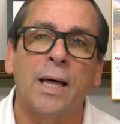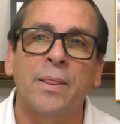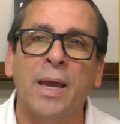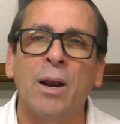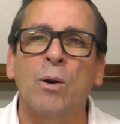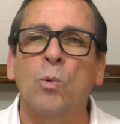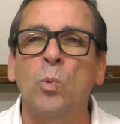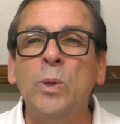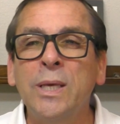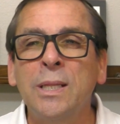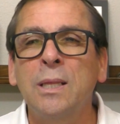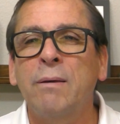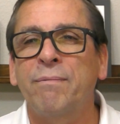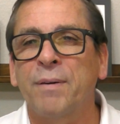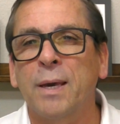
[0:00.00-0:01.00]
they are
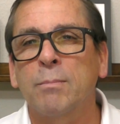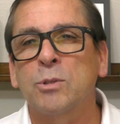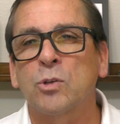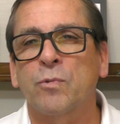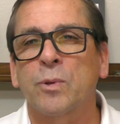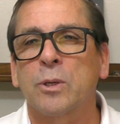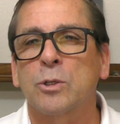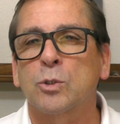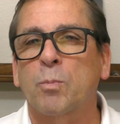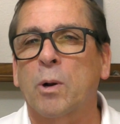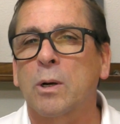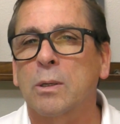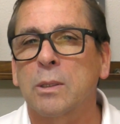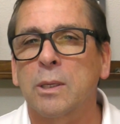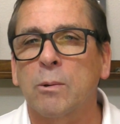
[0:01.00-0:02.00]
really famous for their
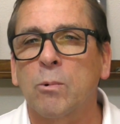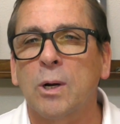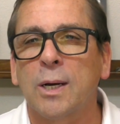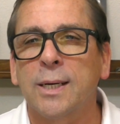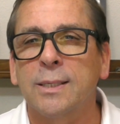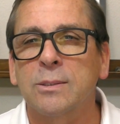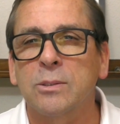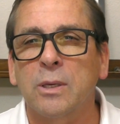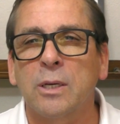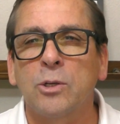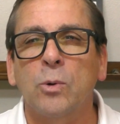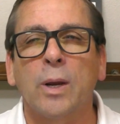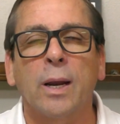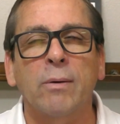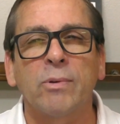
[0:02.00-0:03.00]
sparkling wines. They
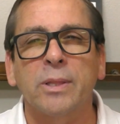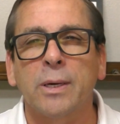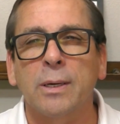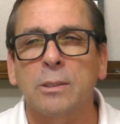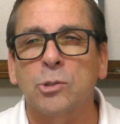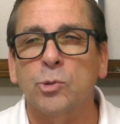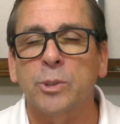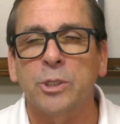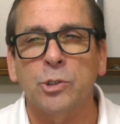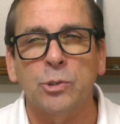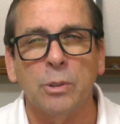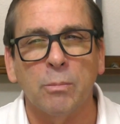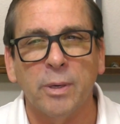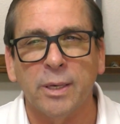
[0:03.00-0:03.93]
do everything in the traditional